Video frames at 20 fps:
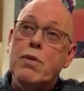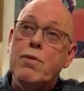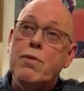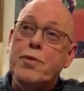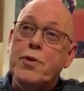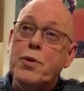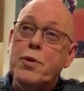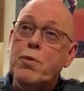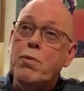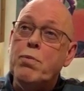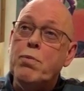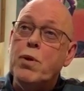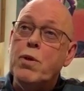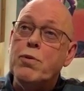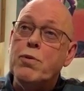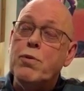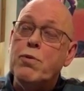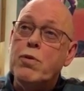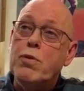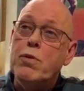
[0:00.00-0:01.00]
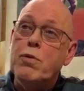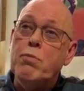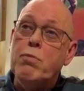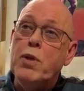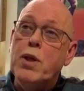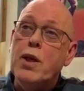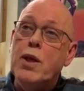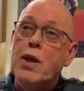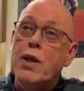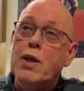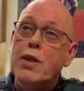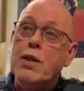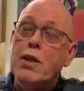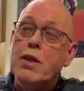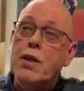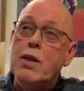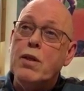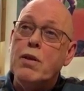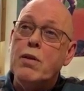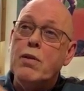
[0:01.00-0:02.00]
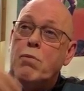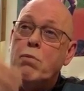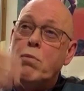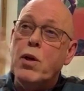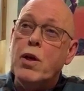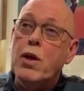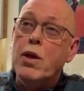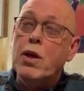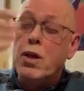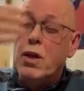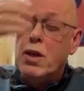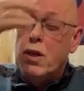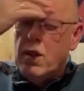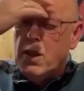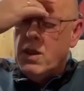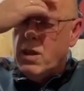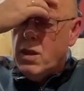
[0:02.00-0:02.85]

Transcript: Frew, both me and uh, my uh,